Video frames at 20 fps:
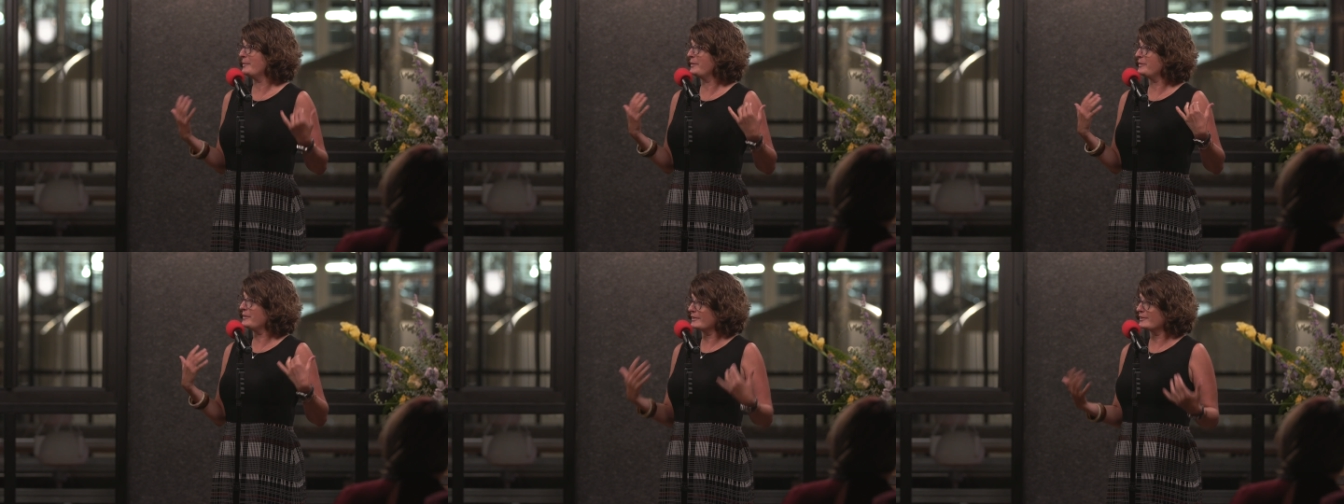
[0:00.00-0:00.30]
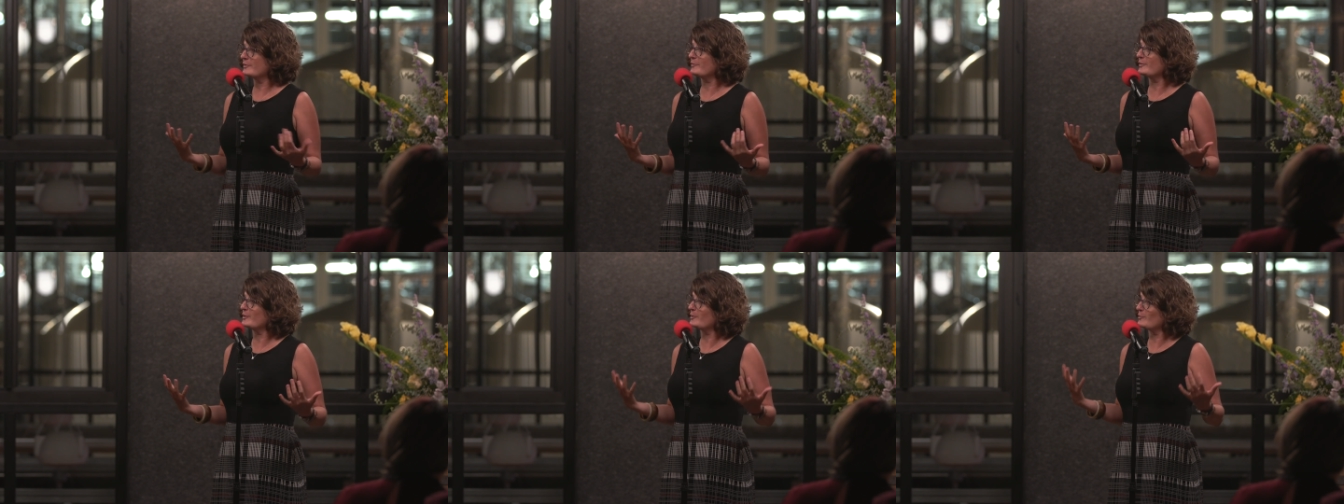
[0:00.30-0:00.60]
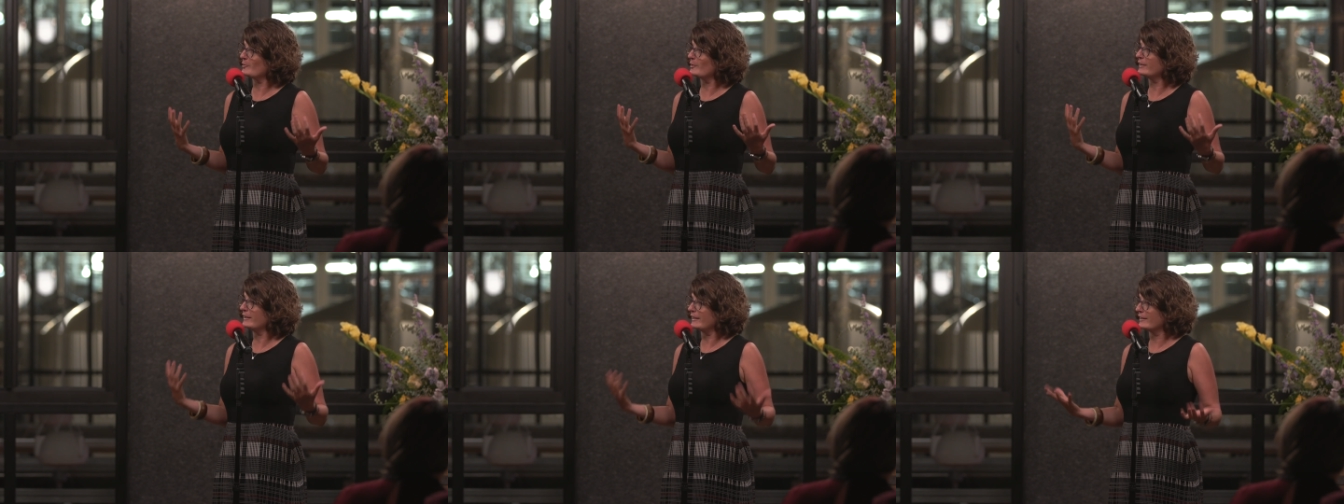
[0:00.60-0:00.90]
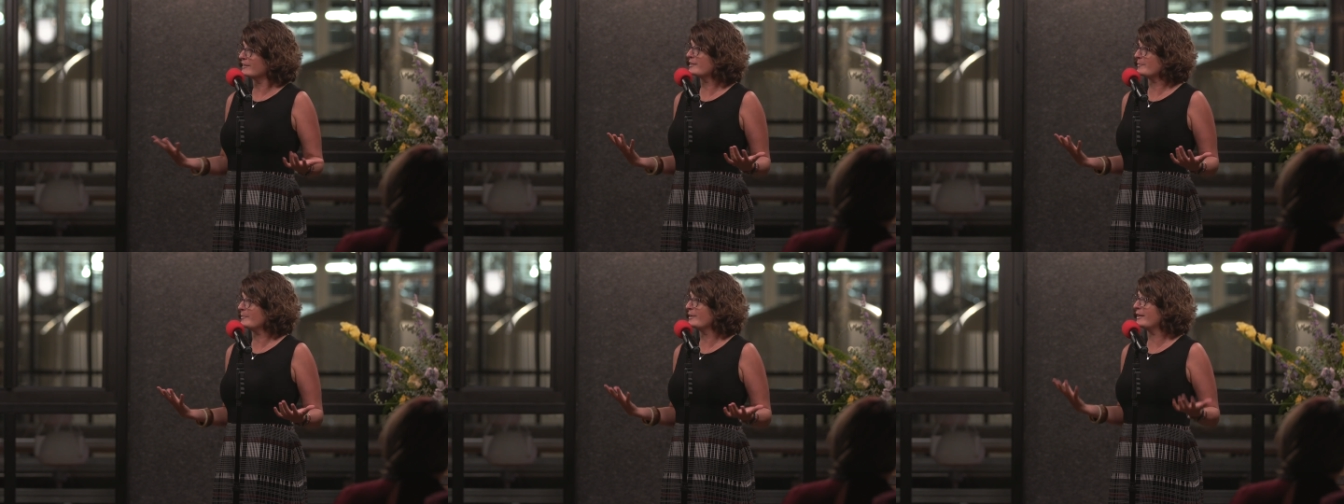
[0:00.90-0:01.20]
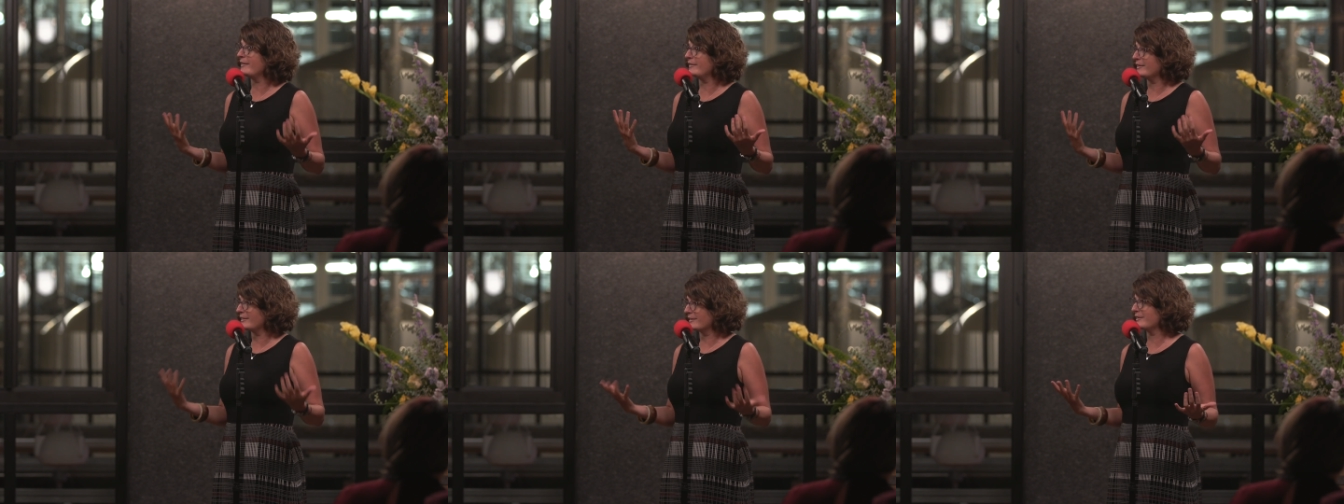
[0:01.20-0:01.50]
But this feels really intimate,
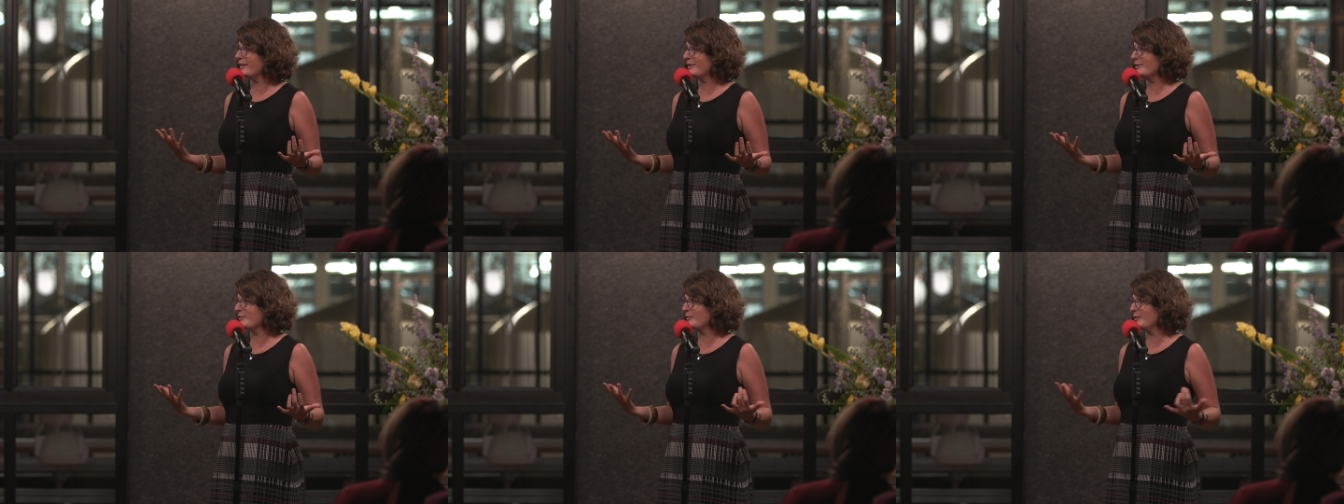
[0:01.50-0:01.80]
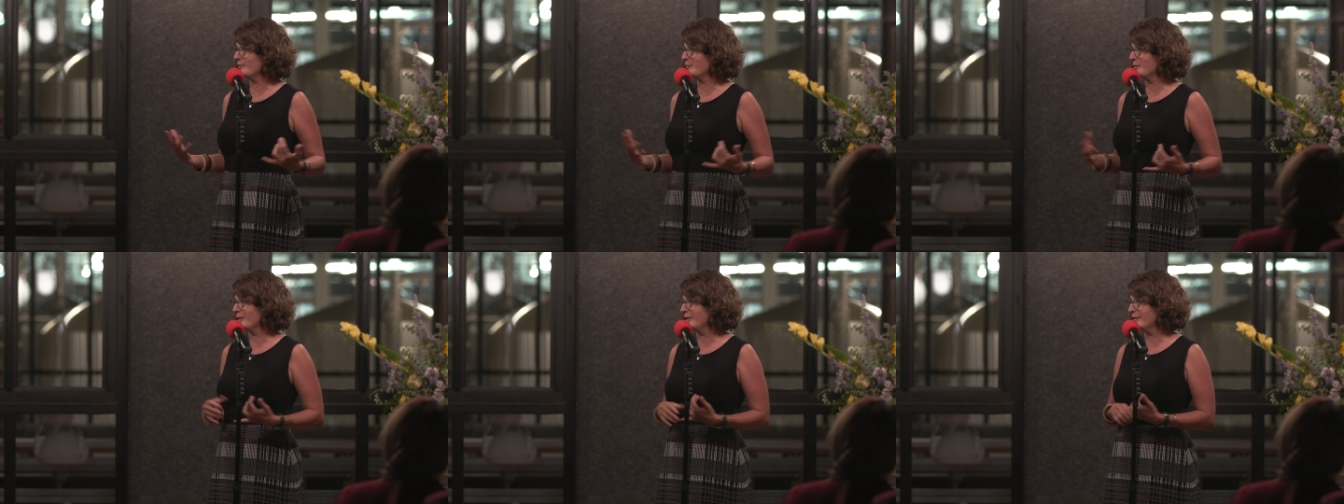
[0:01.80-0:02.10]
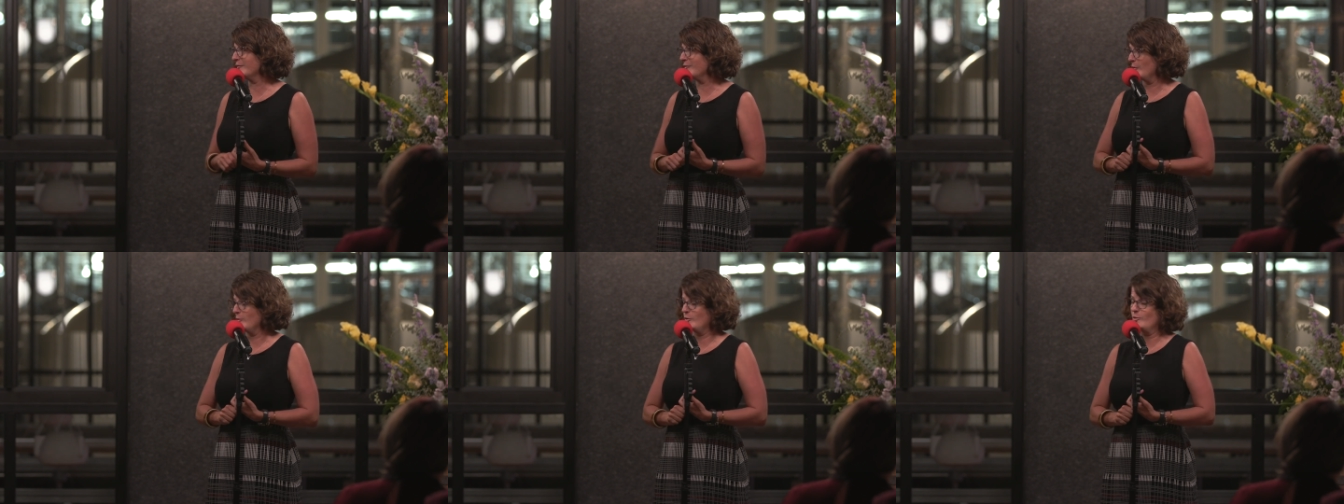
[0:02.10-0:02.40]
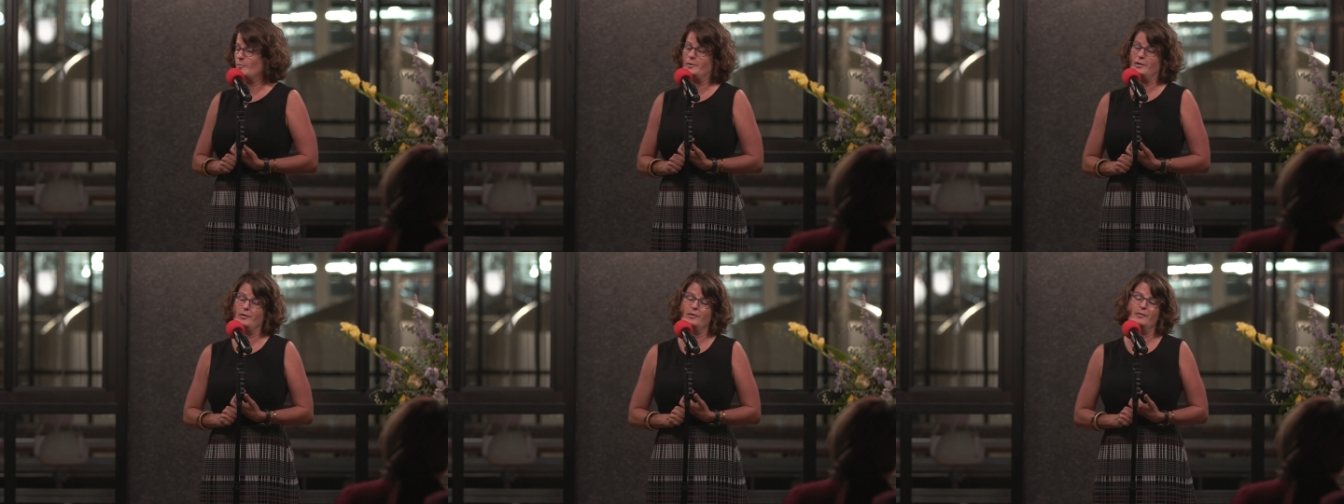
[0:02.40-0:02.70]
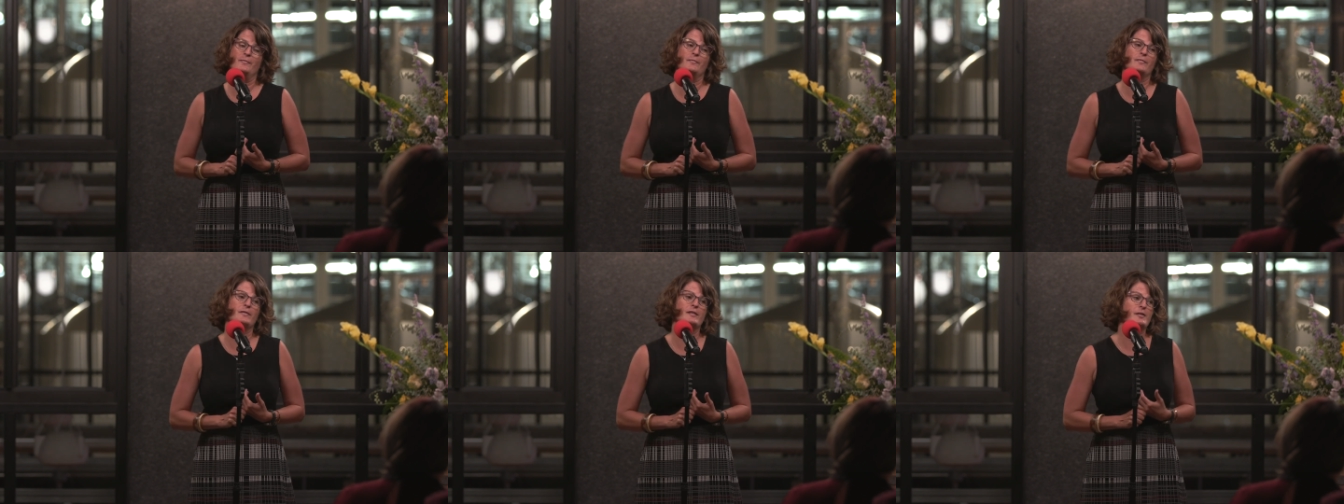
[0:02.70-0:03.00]
and this does feel really
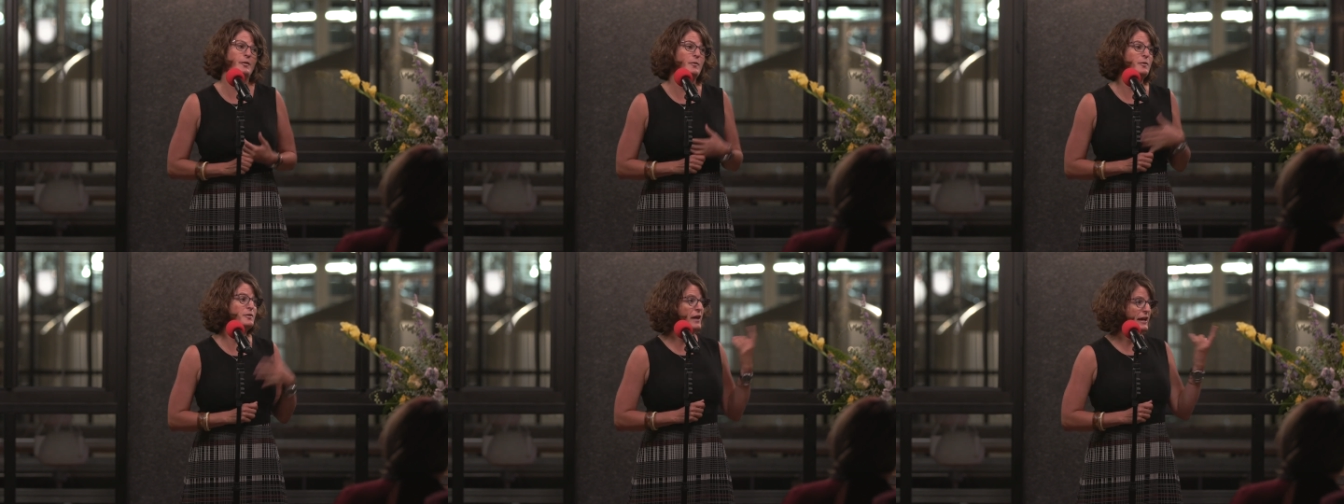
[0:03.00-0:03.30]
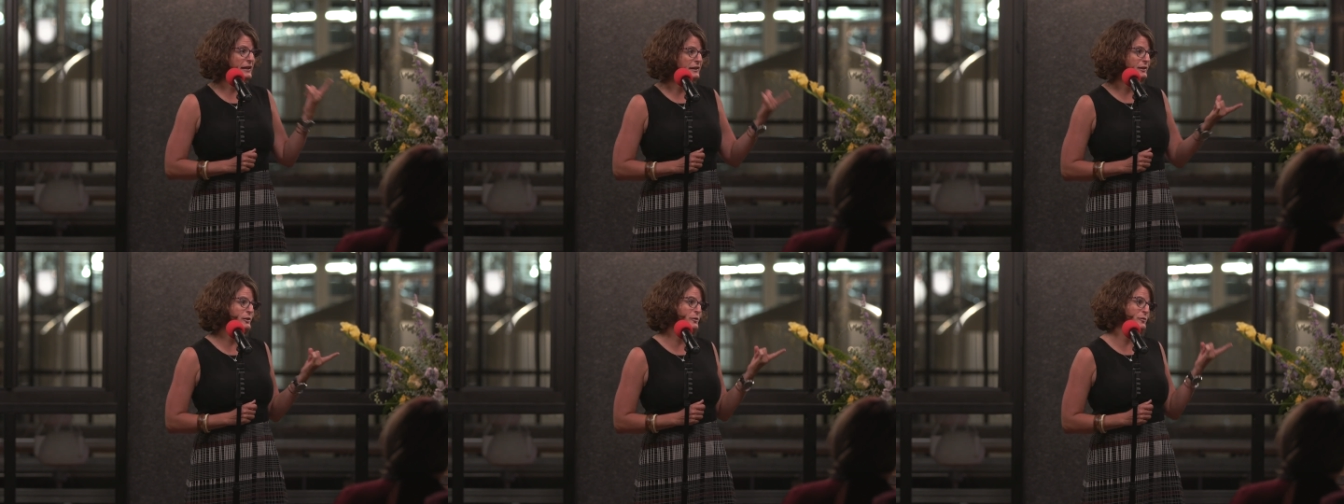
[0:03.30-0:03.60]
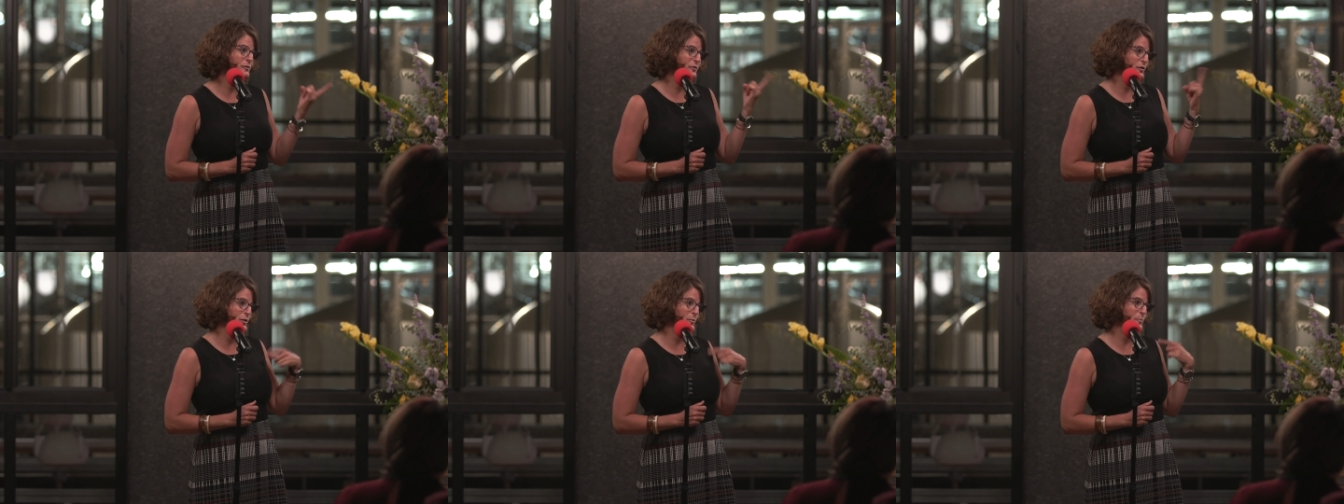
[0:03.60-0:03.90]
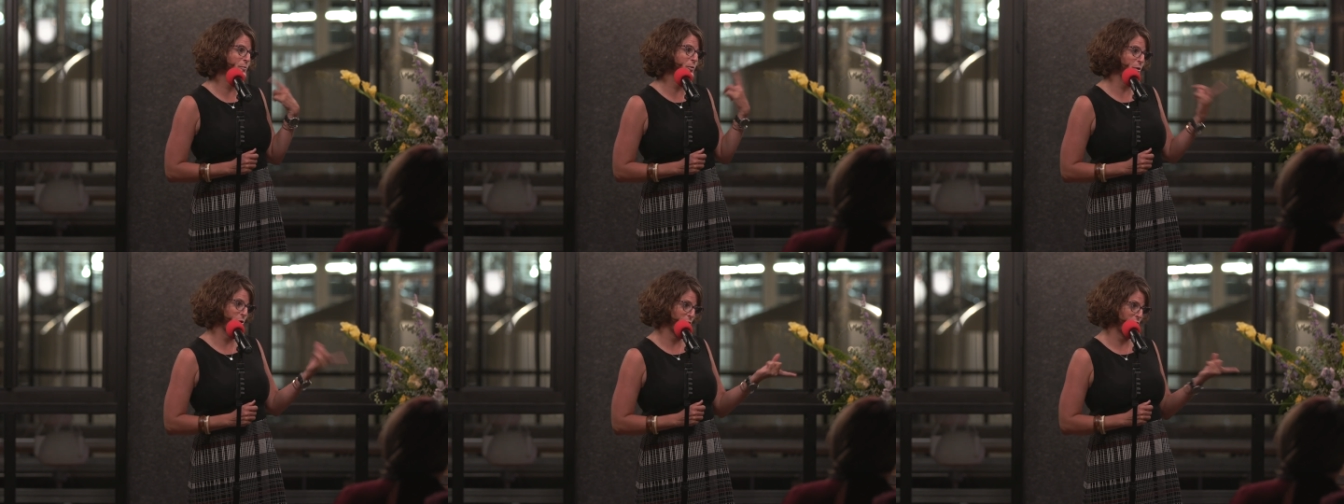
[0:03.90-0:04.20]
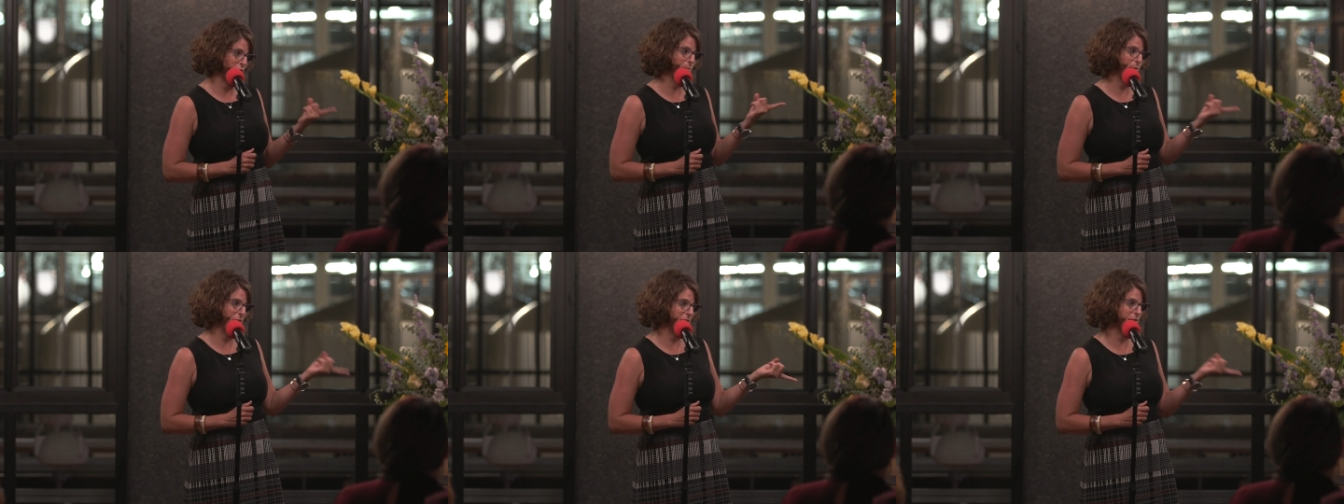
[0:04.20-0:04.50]
vulnerable. So thank you for
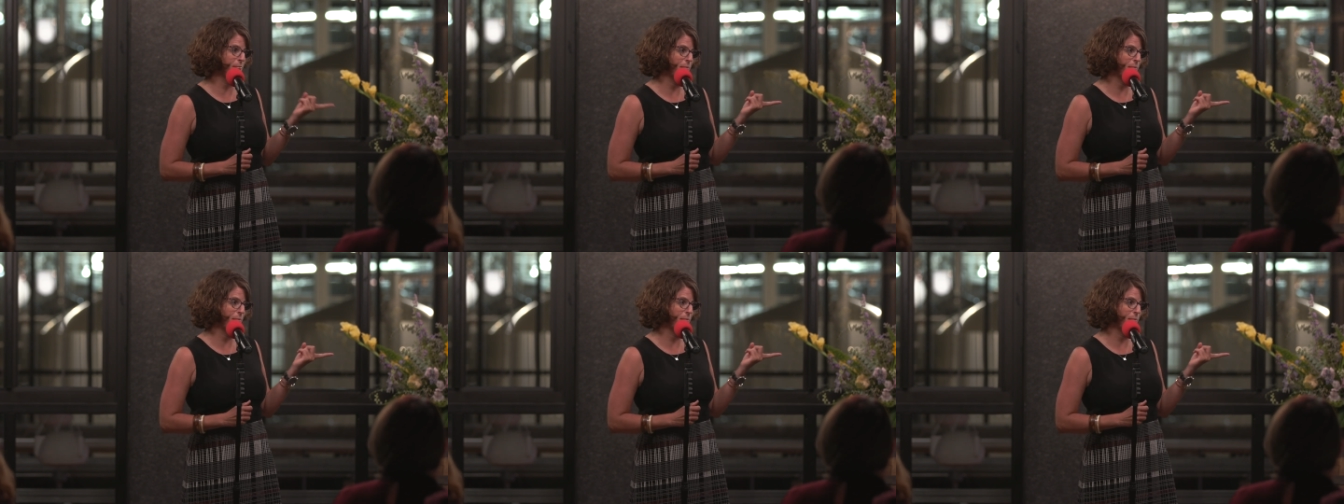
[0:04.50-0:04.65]
pushing me,